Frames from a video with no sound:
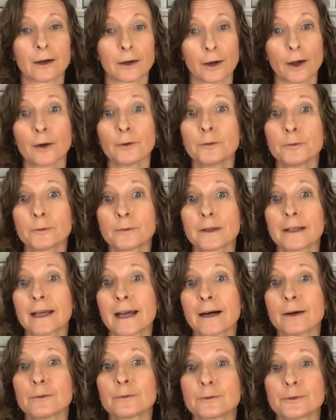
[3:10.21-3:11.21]
hopefully
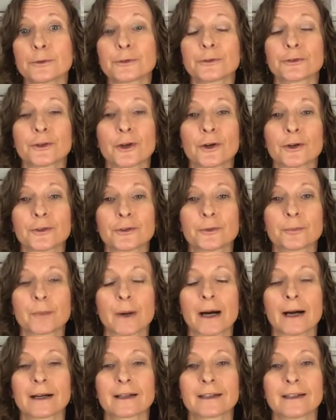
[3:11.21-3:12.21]
helpful starter
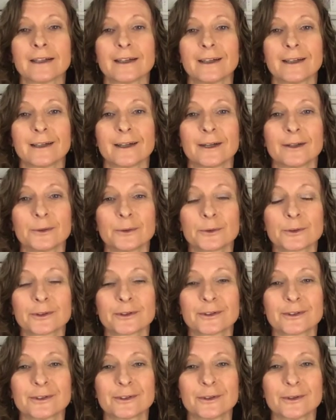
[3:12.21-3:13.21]
pack in order
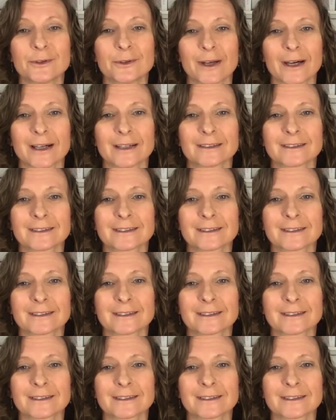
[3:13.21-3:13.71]
to do that.